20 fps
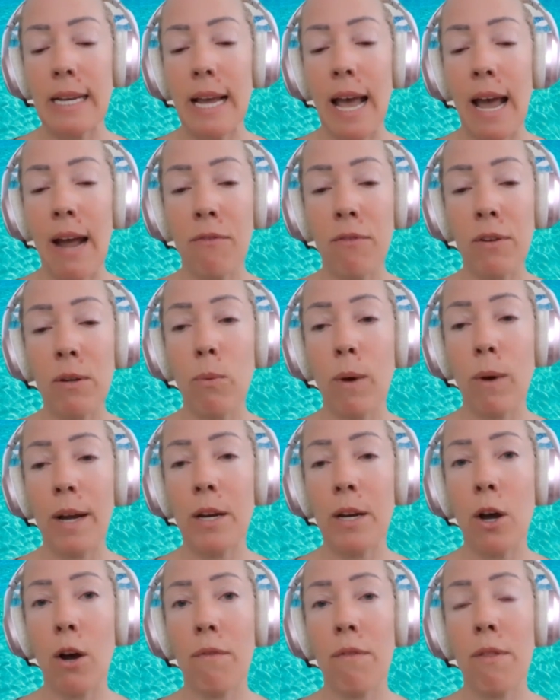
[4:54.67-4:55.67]
Every one
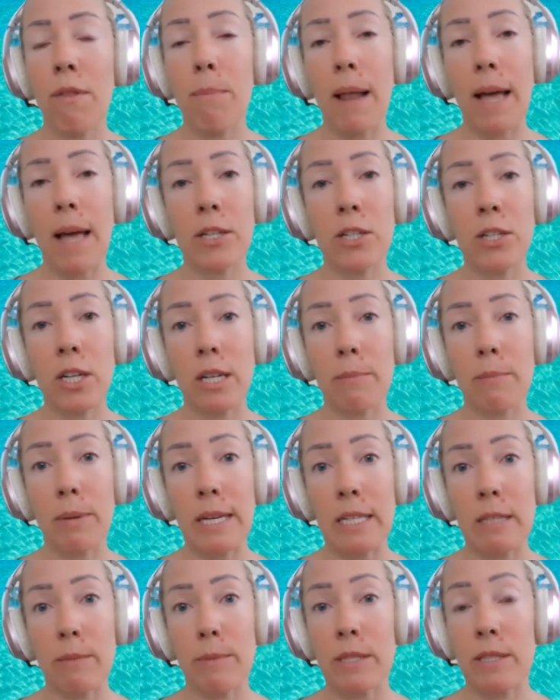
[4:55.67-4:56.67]
of the planetary
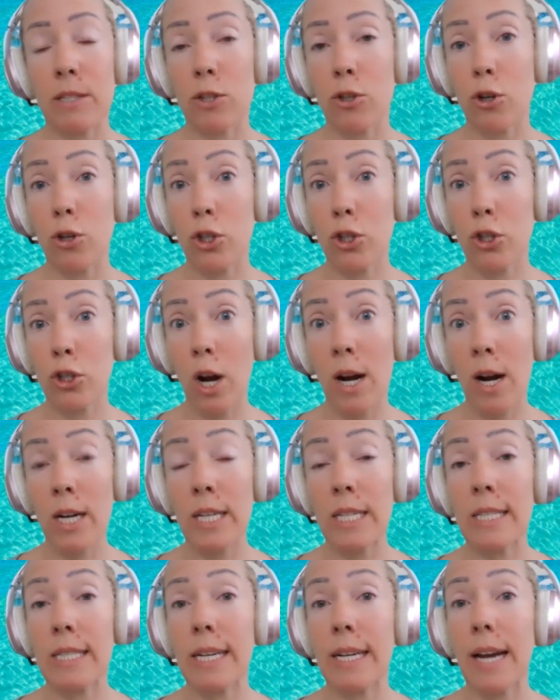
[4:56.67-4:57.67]
placements in your chart
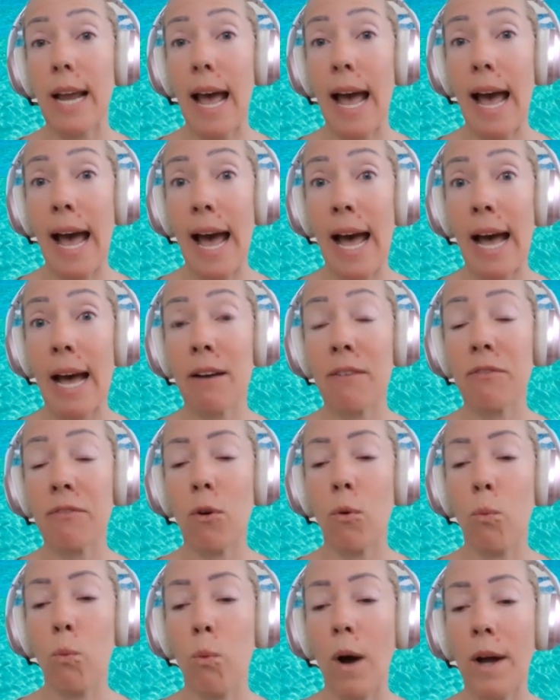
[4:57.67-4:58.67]
is going to have
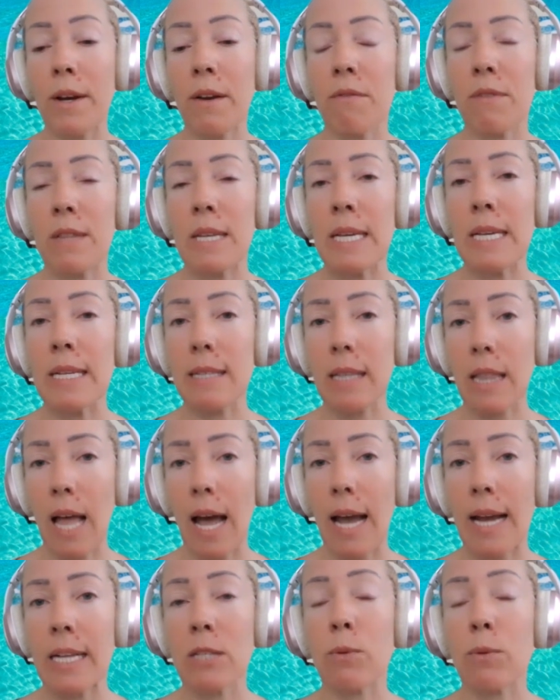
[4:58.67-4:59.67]
one of these lines,